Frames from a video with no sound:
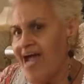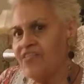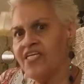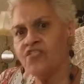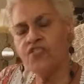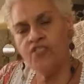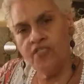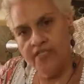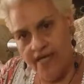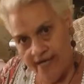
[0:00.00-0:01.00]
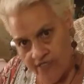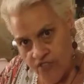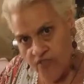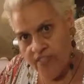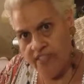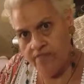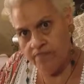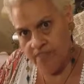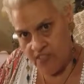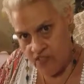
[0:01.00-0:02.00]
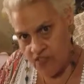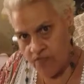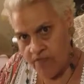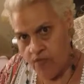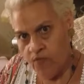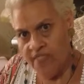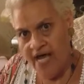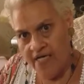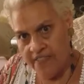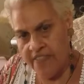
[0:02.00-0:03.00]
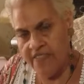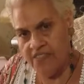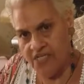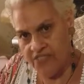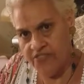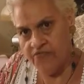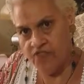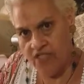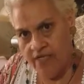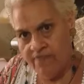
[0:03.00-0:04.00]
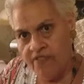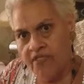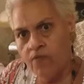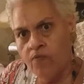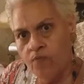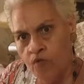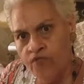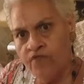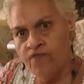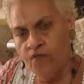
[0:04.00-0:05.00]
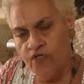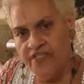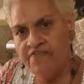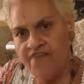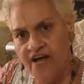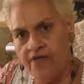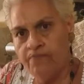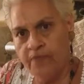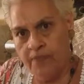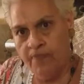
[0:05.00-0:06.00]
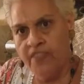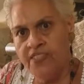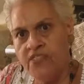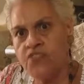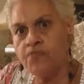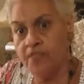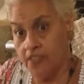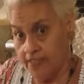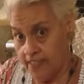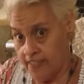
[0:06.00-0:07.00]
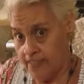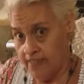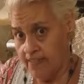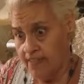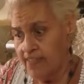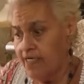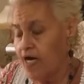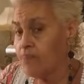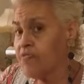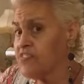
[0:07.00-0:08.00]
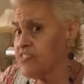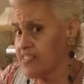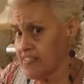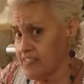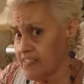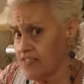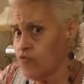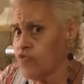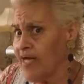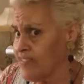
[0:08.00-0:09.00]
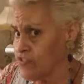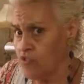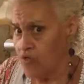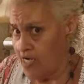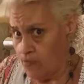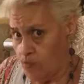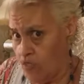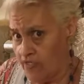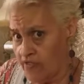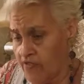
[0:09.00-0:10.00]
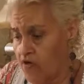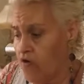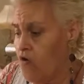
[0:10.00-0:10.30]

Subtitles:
and that she actually admitted to me without any sense of shame that there were more than 45 people in this building, up to 60 who'd had no hot water